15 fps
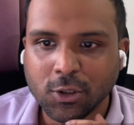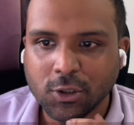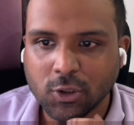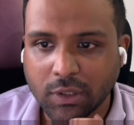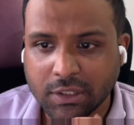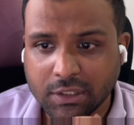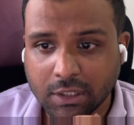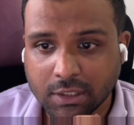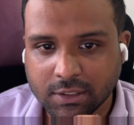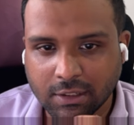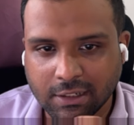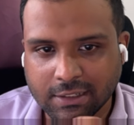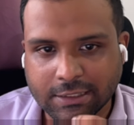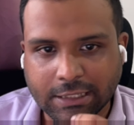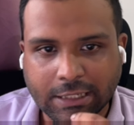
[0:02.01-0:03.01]
So I just
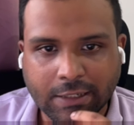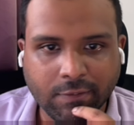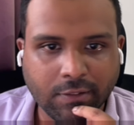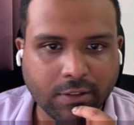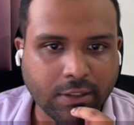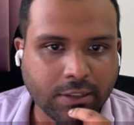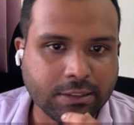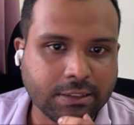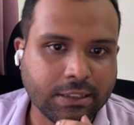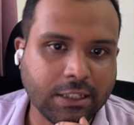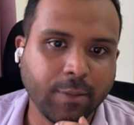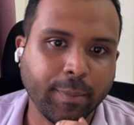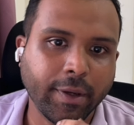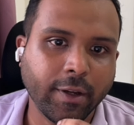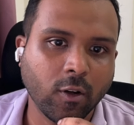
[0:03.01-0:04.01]
received this
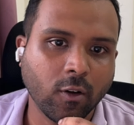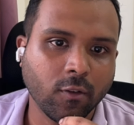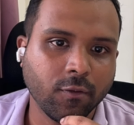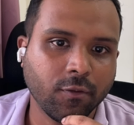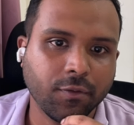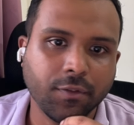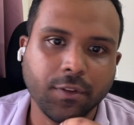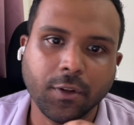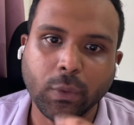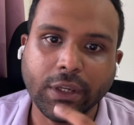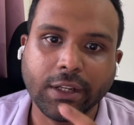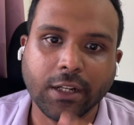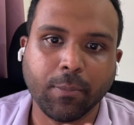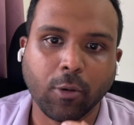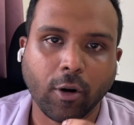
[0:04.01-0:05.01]
email of
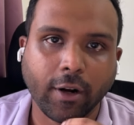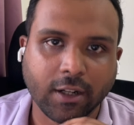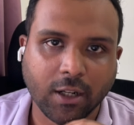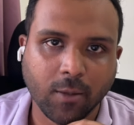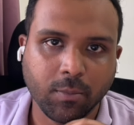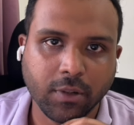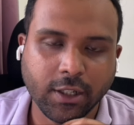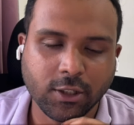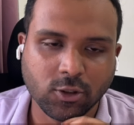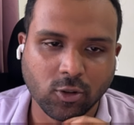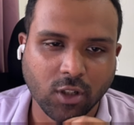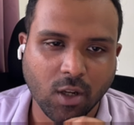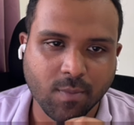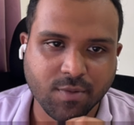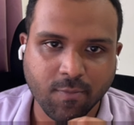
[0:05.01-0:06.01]
weekly product updates
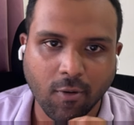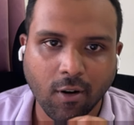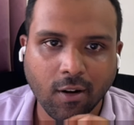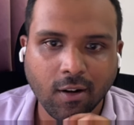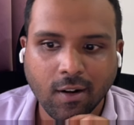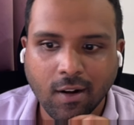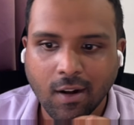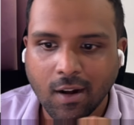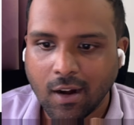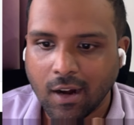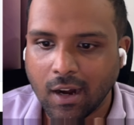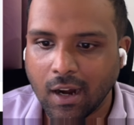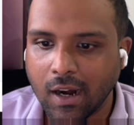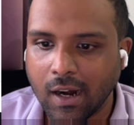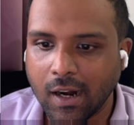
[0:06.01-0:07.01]
on HubSpot,
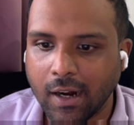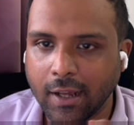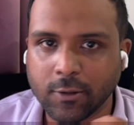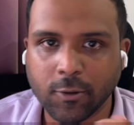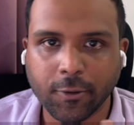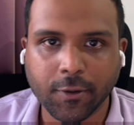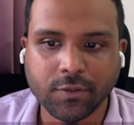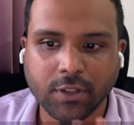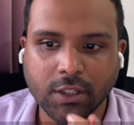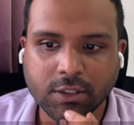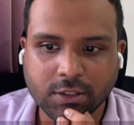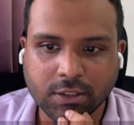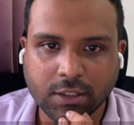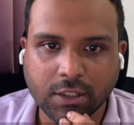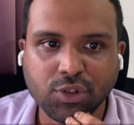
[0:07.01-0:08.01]
and I thought of
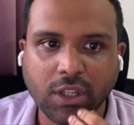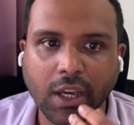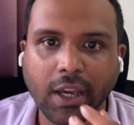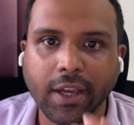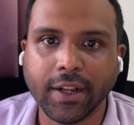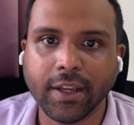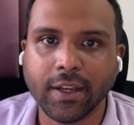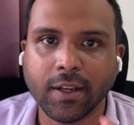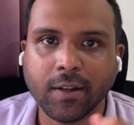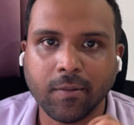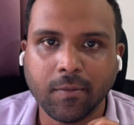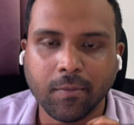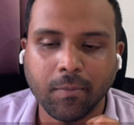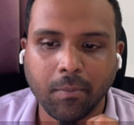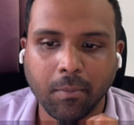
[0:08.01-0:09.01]
just
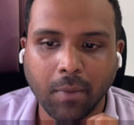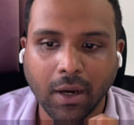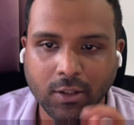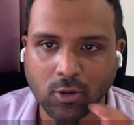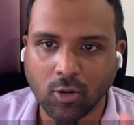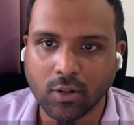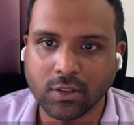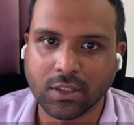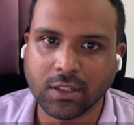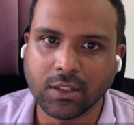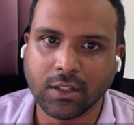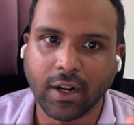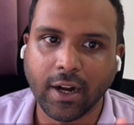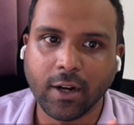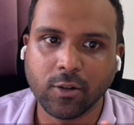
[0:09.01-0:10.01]
sharing my thoughts
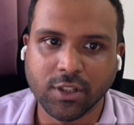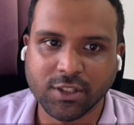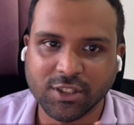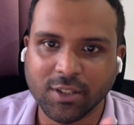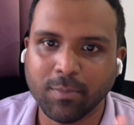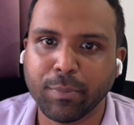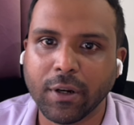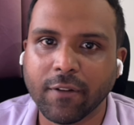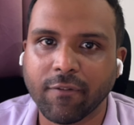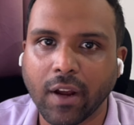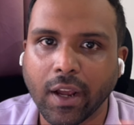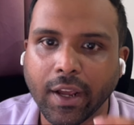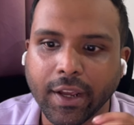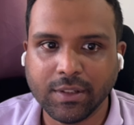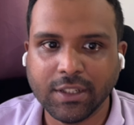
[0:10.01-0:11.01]
and trying to just
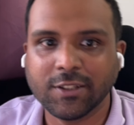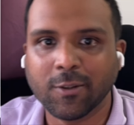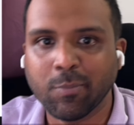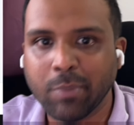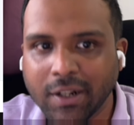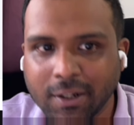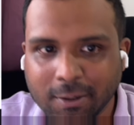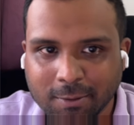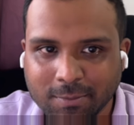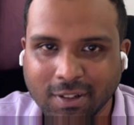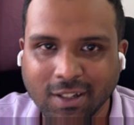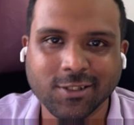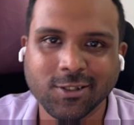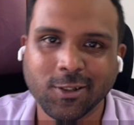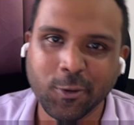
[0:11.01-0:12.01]
simplify these a bit.
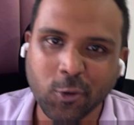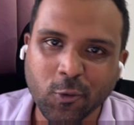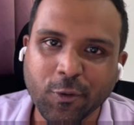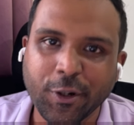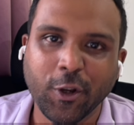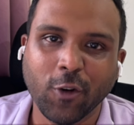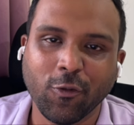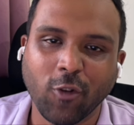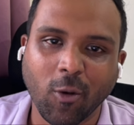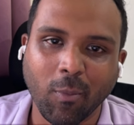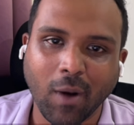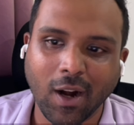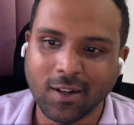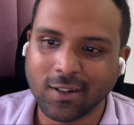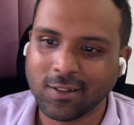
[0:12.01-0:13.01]
This is a new video
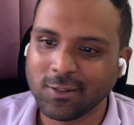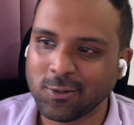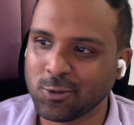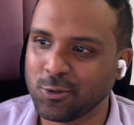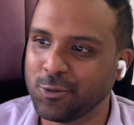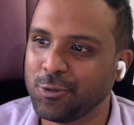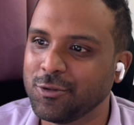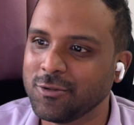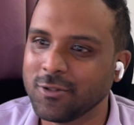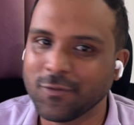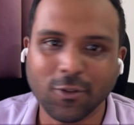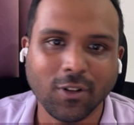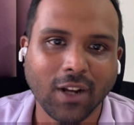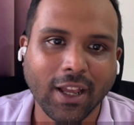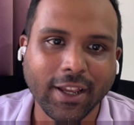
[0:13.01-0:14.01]
format, so
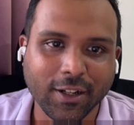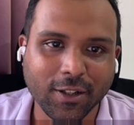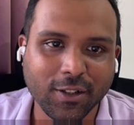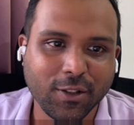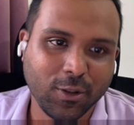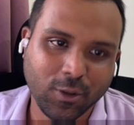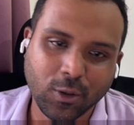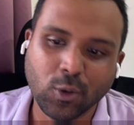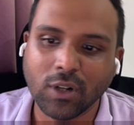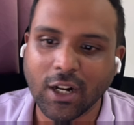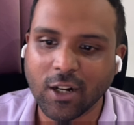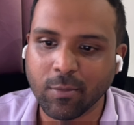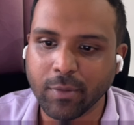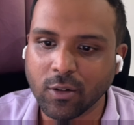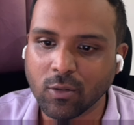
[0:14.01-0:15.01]
if you like it, do
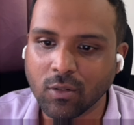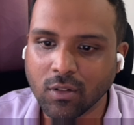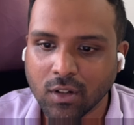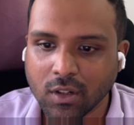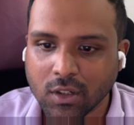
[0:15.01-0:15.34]
let me know.